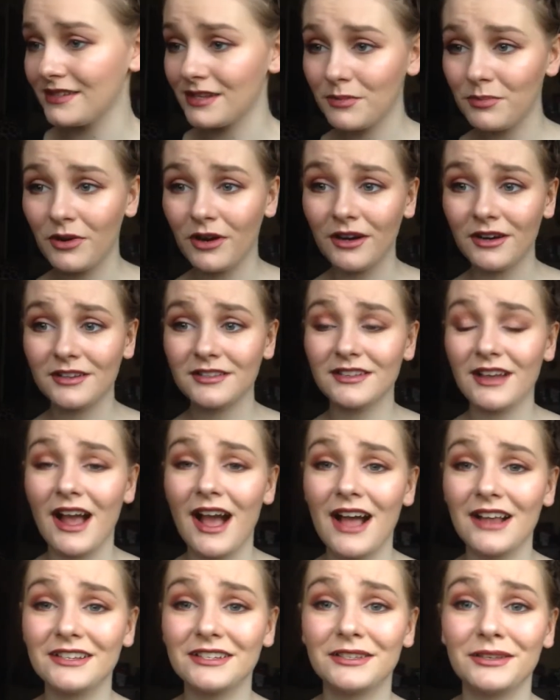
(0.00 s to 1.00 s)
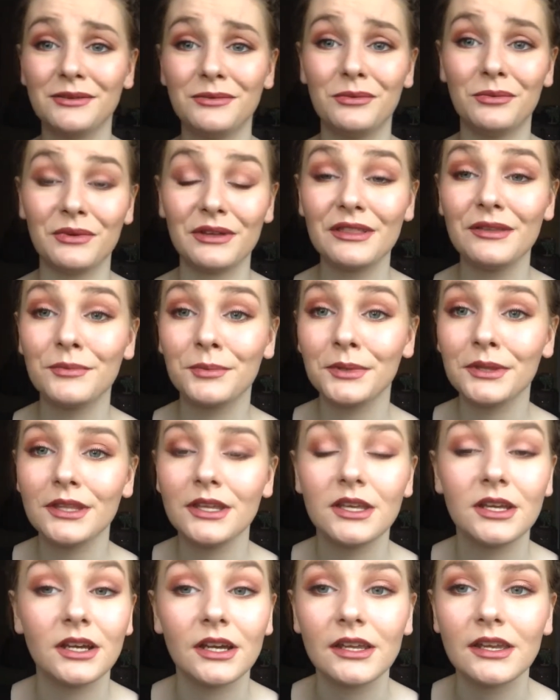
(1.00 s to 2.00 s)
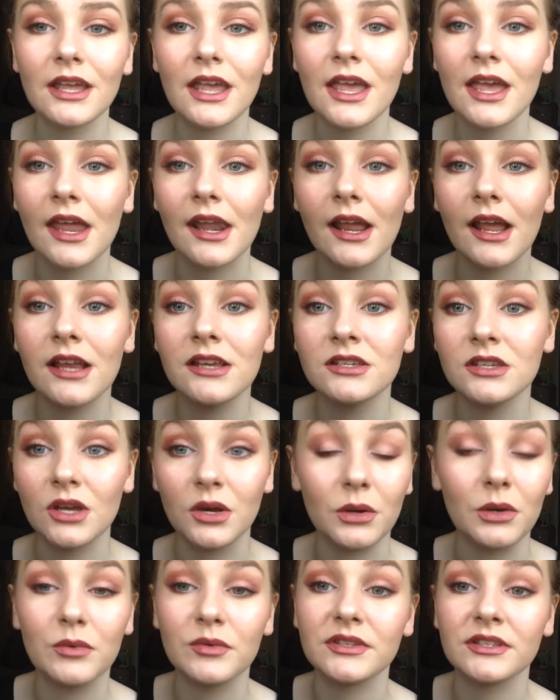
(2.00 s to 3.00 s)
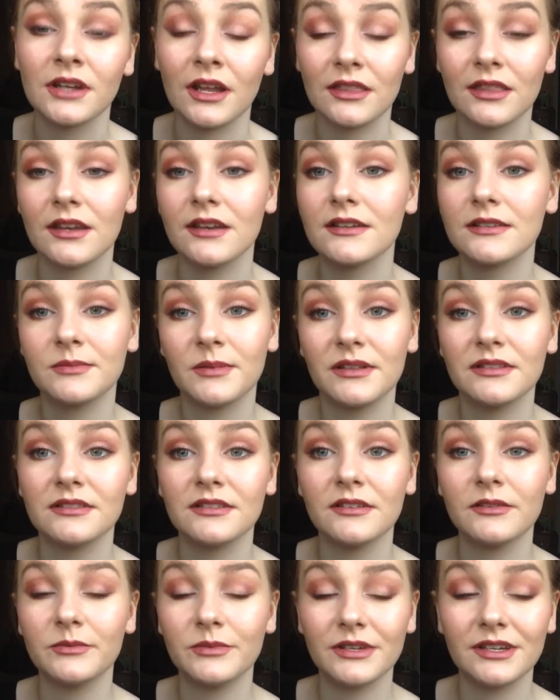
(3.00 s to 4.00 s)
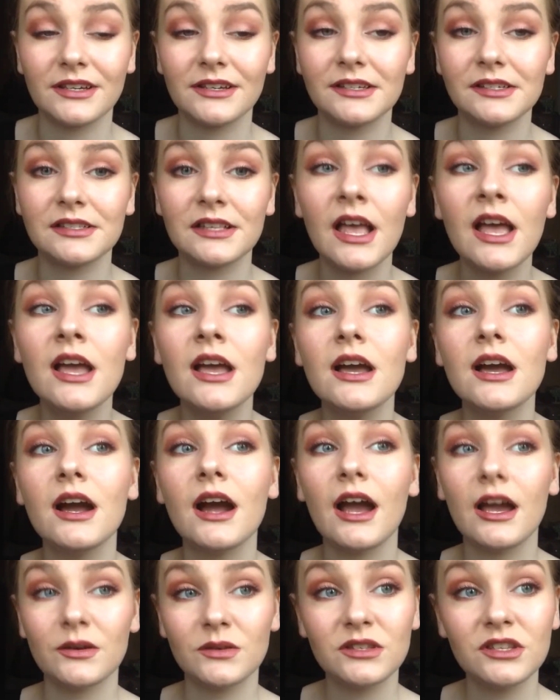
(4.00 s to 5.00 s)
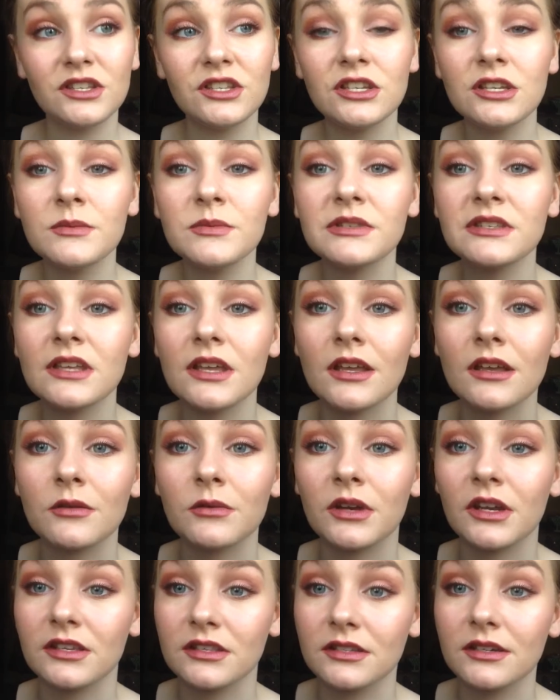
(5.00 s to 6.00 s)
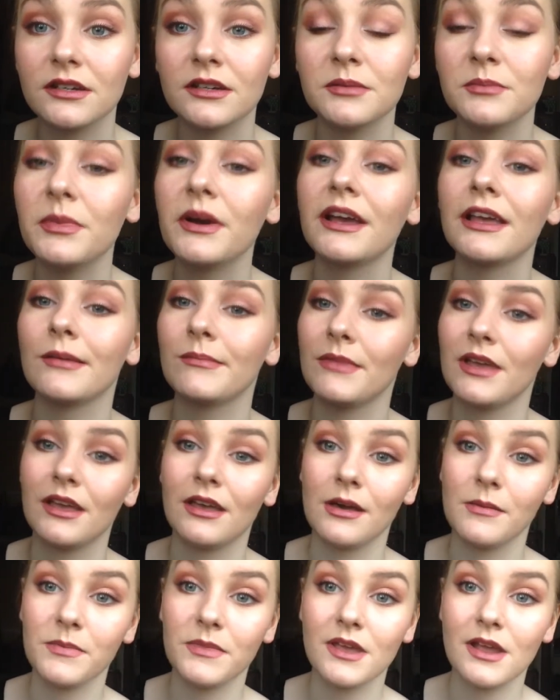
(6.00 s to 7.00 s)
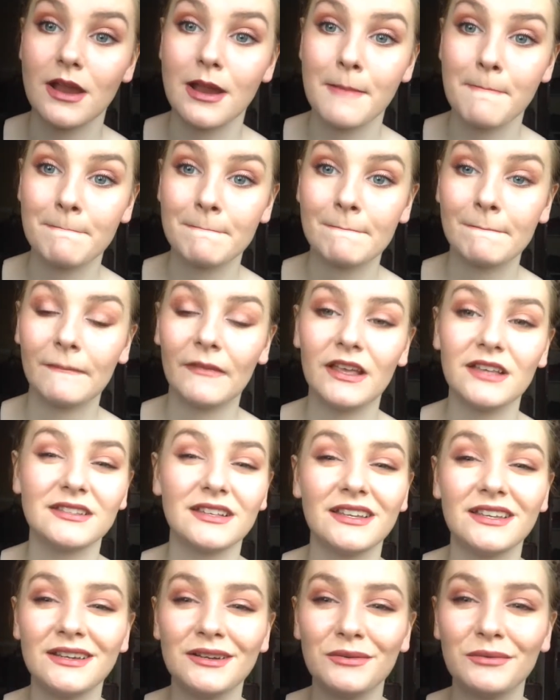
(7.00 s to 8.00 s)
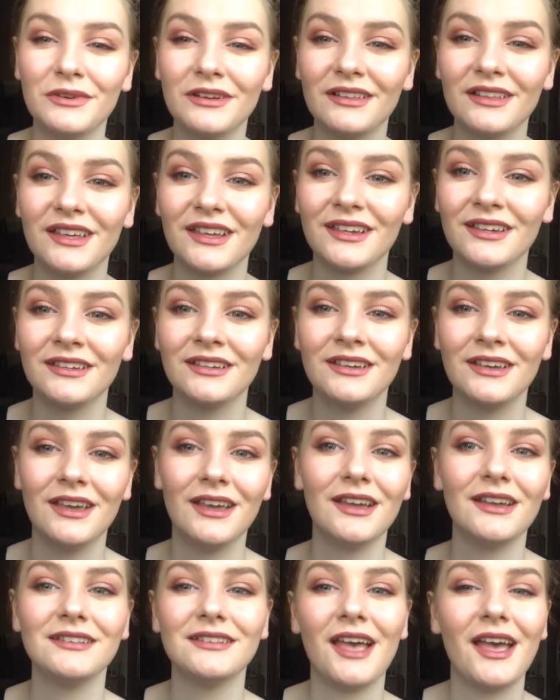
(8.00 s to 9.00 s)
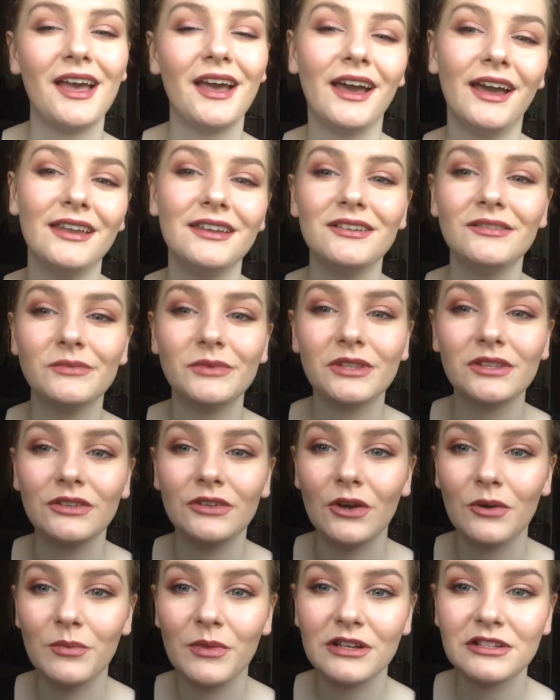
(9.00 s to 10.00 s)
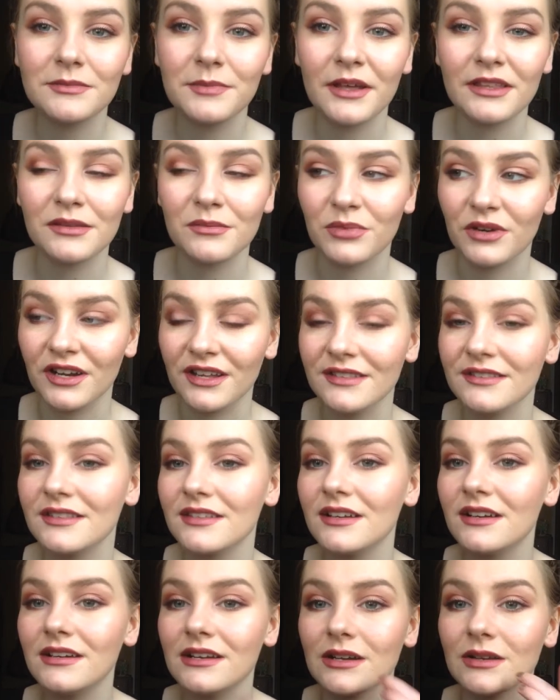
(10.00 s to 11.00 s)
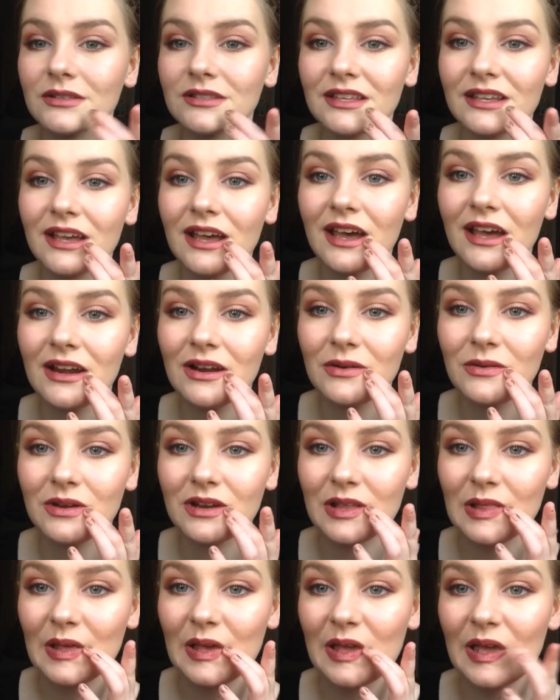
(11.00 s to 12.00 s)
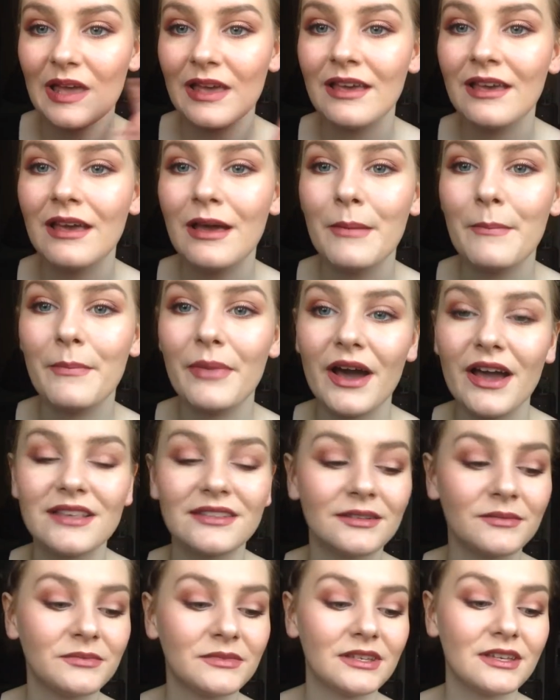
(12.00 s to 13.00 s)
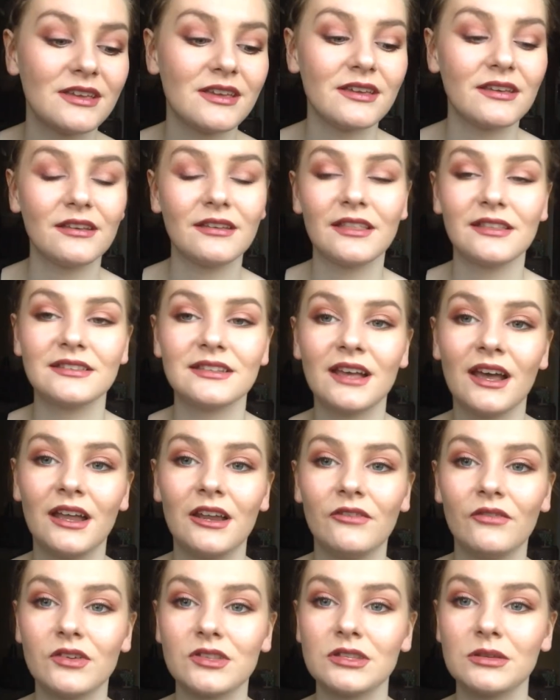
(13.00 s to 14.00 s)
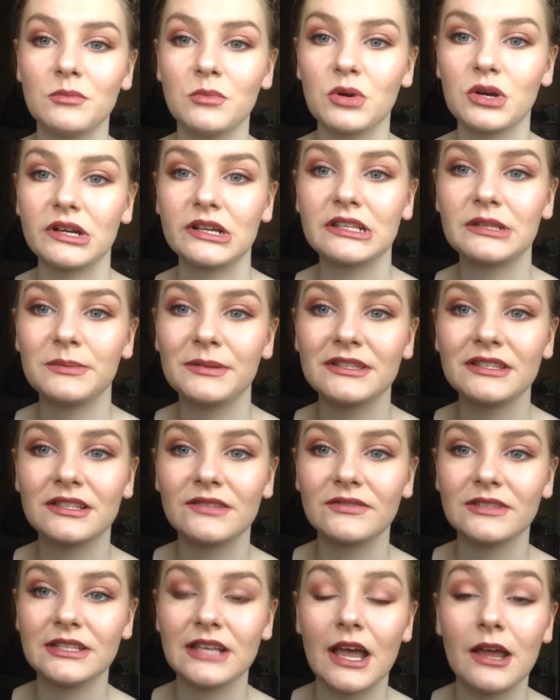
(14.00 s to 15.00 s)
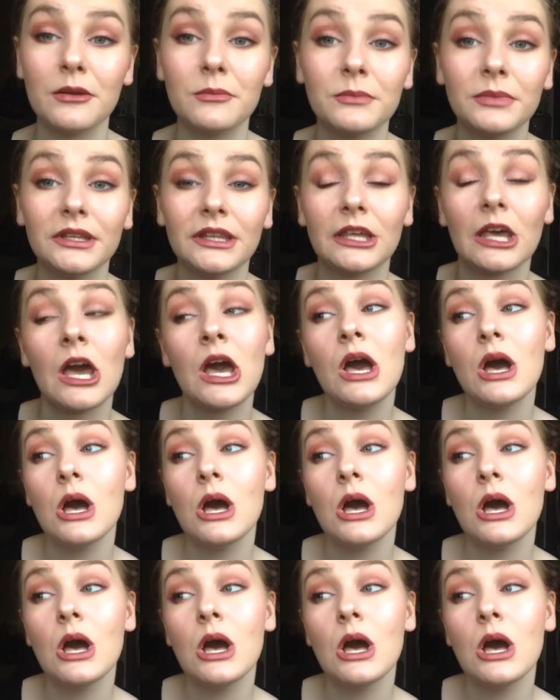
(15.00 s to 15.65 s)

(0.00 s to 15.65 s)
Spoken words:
their products are actually really, really good. And I know it was not that expensive because I was a cheapskate when I started buying makeup there because I didn't want to because I didn't really know much about the brands there, and I was like, I don't want to buy something that's kind of on the more expensive side and be like,